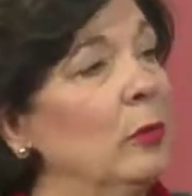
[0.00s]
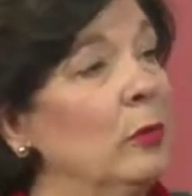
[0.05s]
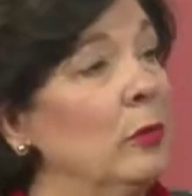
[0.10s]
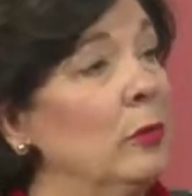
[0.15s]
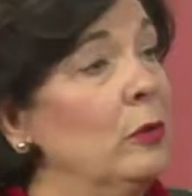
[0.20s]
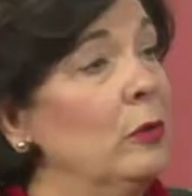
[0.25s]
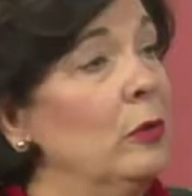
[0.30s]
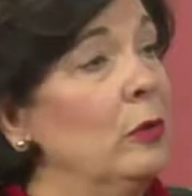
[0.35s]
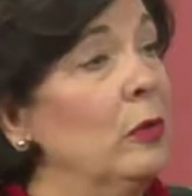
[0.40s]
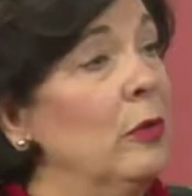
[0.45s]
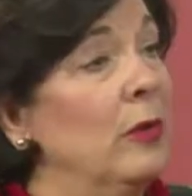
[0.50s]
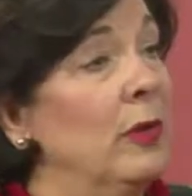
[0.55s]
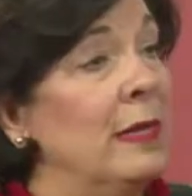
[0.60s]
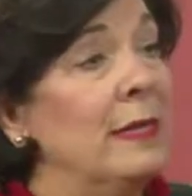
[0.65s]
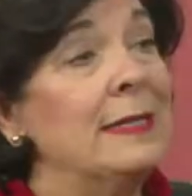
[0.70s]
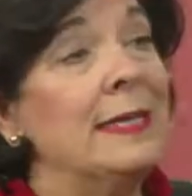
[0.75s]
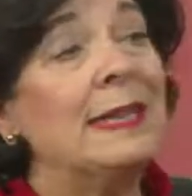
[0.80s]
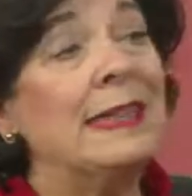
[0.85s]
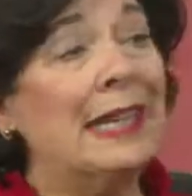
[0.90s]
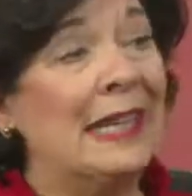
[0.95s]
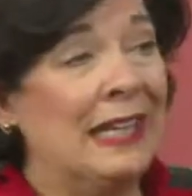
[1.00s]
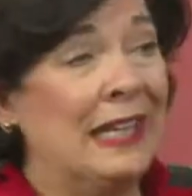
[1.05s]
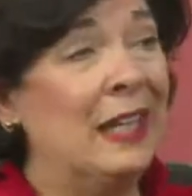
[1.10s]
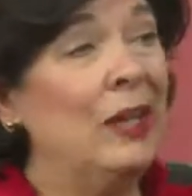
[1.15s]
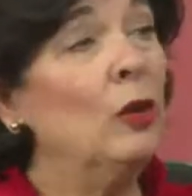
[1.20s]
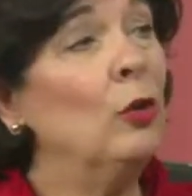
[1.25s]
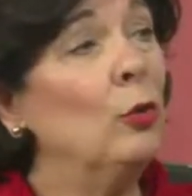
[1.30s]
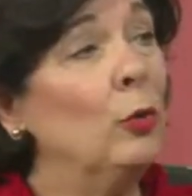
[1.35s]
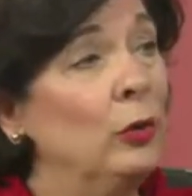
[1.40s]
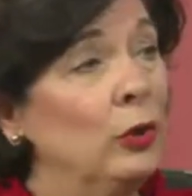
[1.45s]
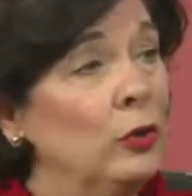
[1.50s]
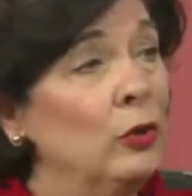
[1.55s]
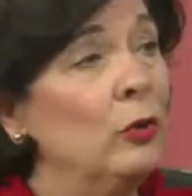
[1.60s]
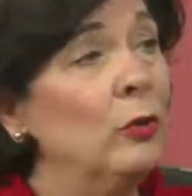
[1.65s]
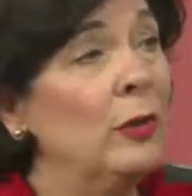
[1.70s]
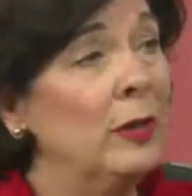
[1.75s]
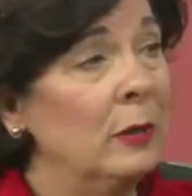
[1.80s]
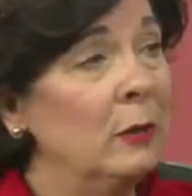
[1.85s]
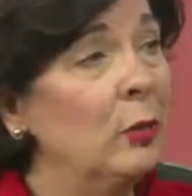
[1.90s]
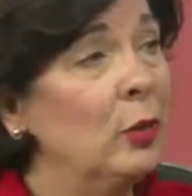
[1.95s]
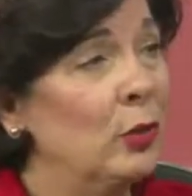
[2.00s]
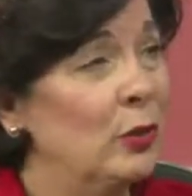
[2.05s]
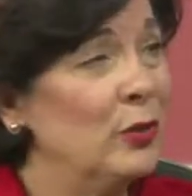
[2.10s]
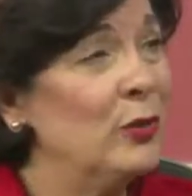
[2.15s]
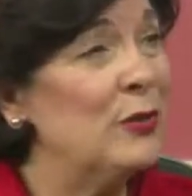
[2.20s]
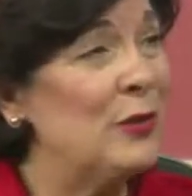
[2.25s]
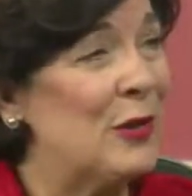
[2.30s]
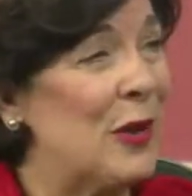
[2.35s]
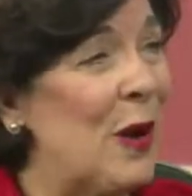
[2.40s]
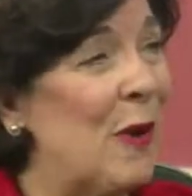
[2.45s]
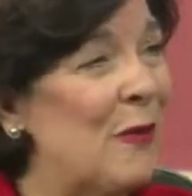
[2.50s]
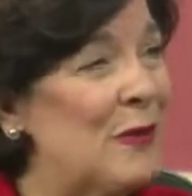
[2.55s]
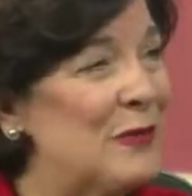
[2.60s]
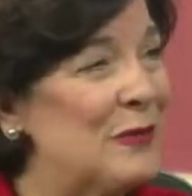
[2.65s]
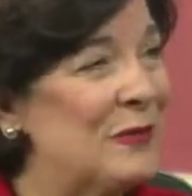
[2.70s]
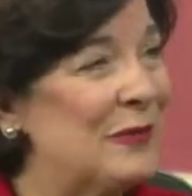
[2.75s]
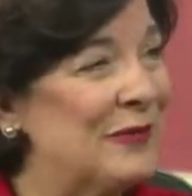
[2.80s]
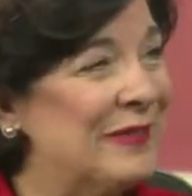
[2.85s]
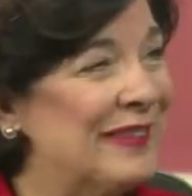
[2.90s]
to do things that the leader would do him or herself,